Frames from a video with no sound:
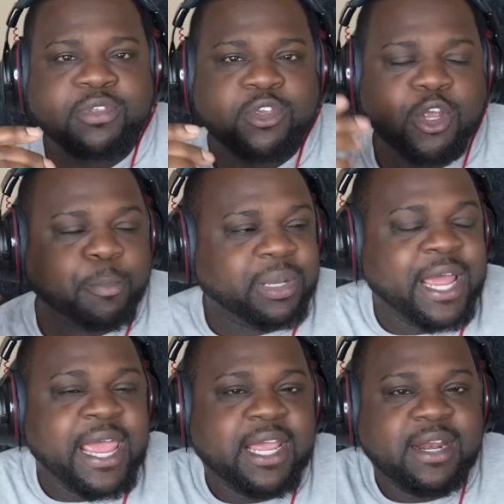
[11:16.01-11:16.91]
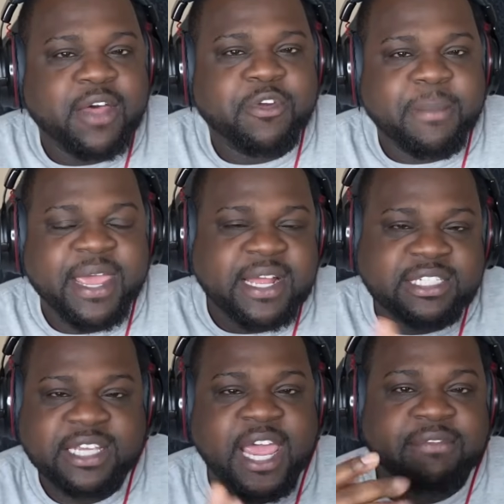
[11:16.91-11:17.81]
You're playing another man's
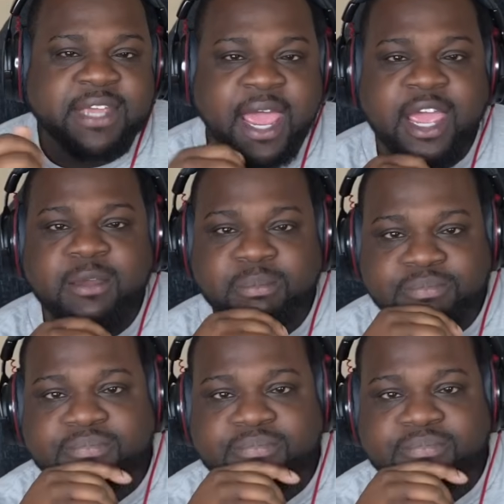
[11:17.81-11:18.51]
saved game.